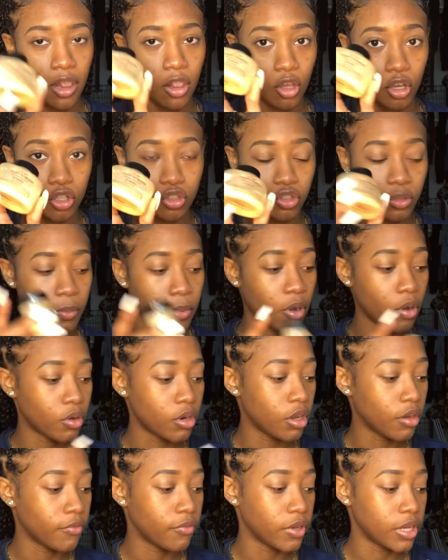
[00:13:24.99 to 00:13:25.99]
Luxury
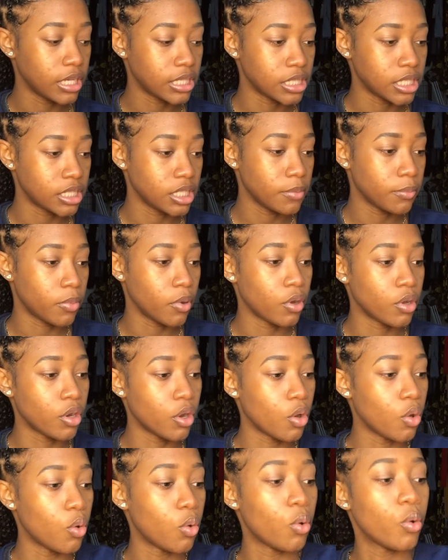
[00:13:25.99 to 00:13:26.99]
Powder for your setting
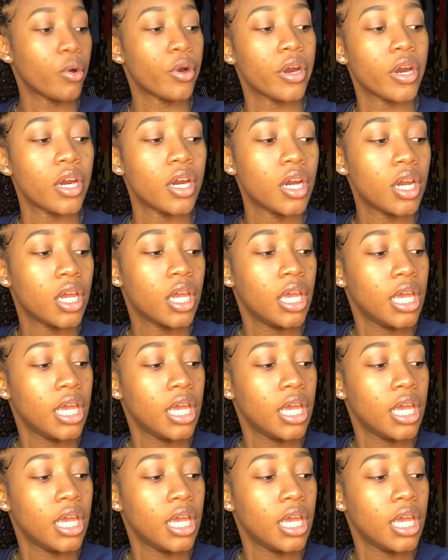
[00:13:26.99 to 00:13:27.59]
powder, or